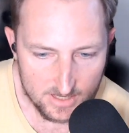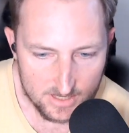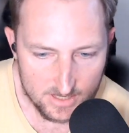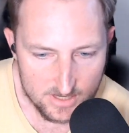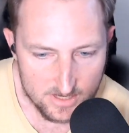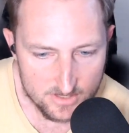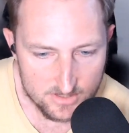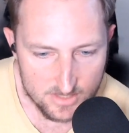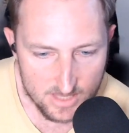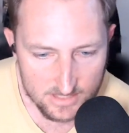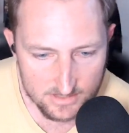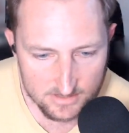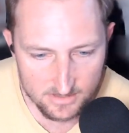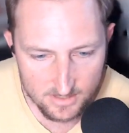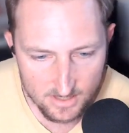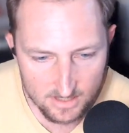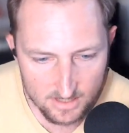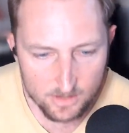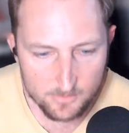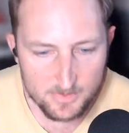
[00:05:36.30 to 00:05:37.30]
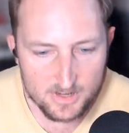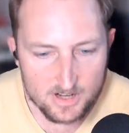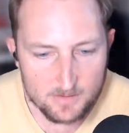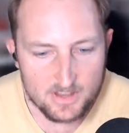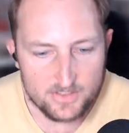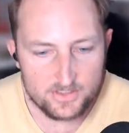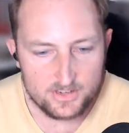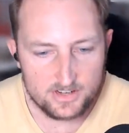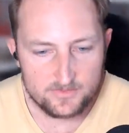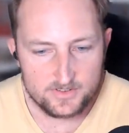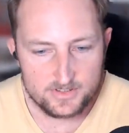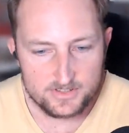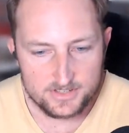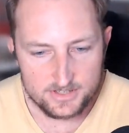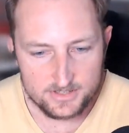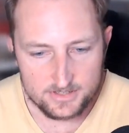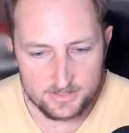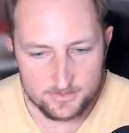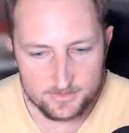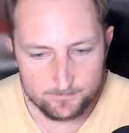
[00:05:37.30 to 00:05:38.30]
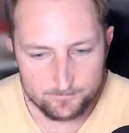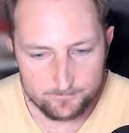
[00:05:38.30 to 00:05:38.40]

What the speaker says: So that's a little bit about the differences.